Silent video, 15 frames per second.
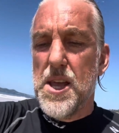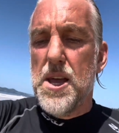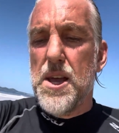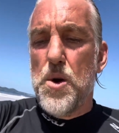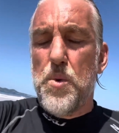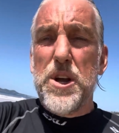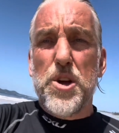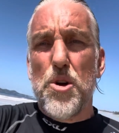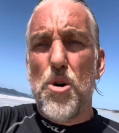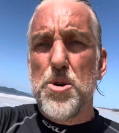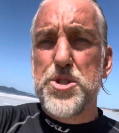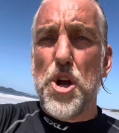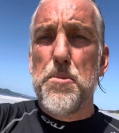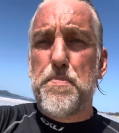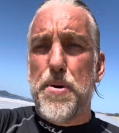We could
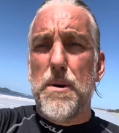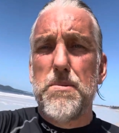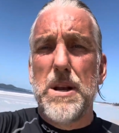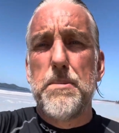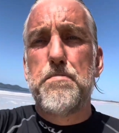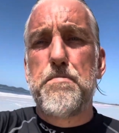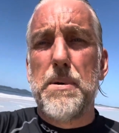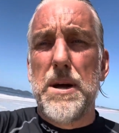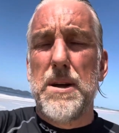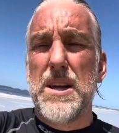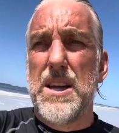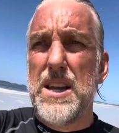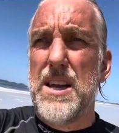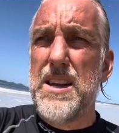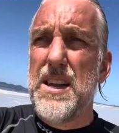also probably
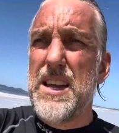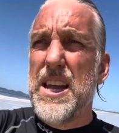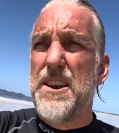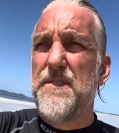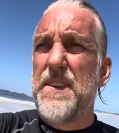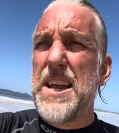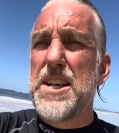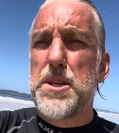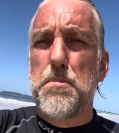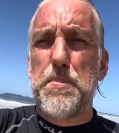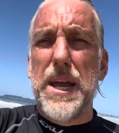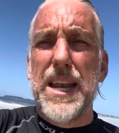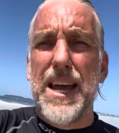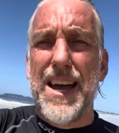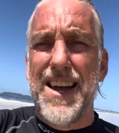invent a
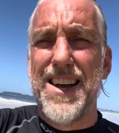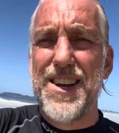better